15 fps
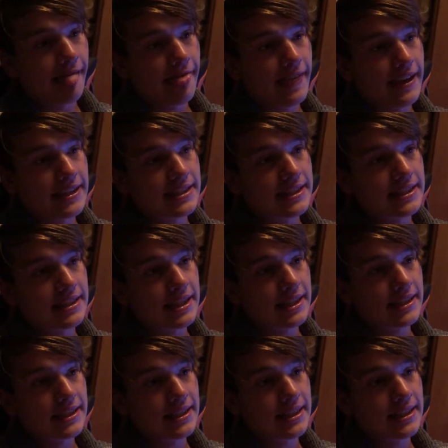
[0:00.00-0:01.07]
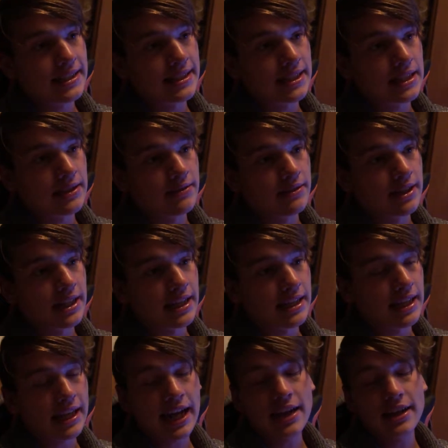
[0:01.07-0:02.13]
This is lovely.
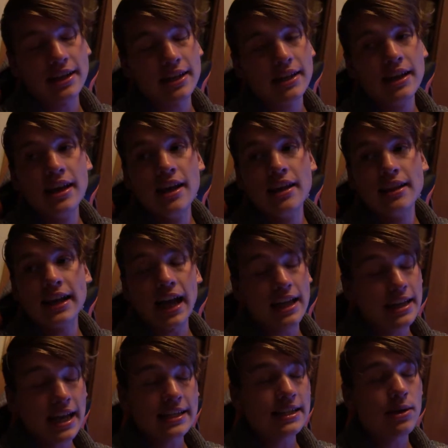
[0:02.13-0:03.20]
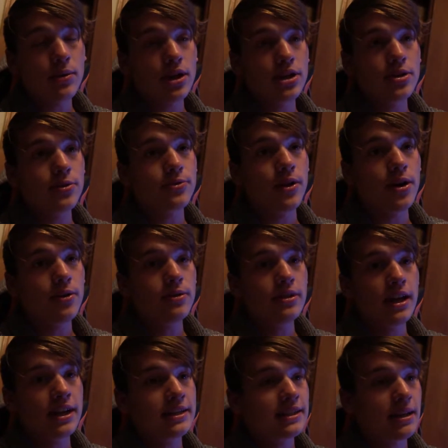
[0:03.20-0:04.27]
Like I, like I, yes, I want a new phone
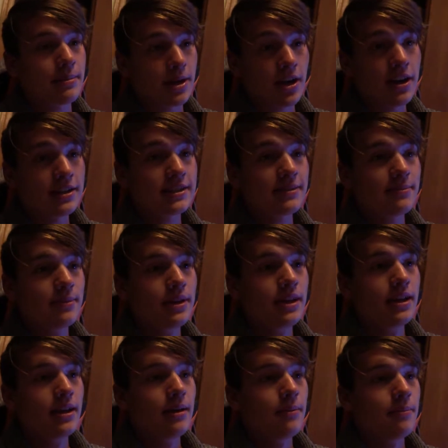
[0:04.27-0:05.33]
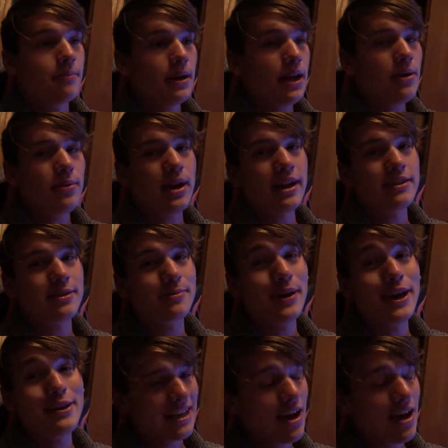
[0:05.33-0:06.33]
and it's gonna be awesome, but I don't want to have to pay.